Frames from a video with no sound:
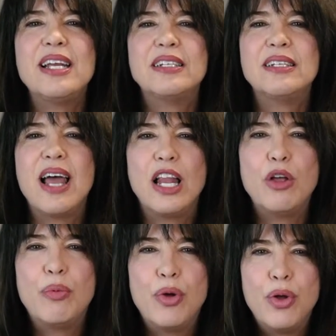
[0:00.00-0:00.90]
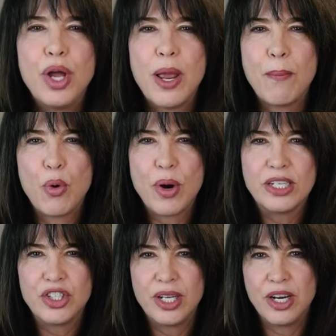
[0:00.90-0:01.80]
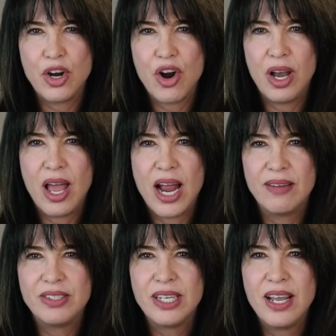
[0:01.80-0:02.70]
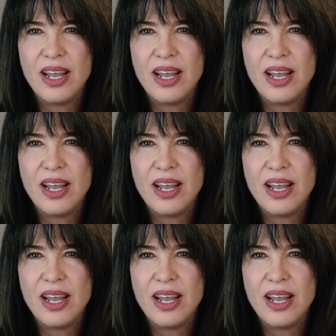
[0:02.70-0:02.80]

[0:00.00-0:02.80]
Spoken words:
indelible impression in our lives.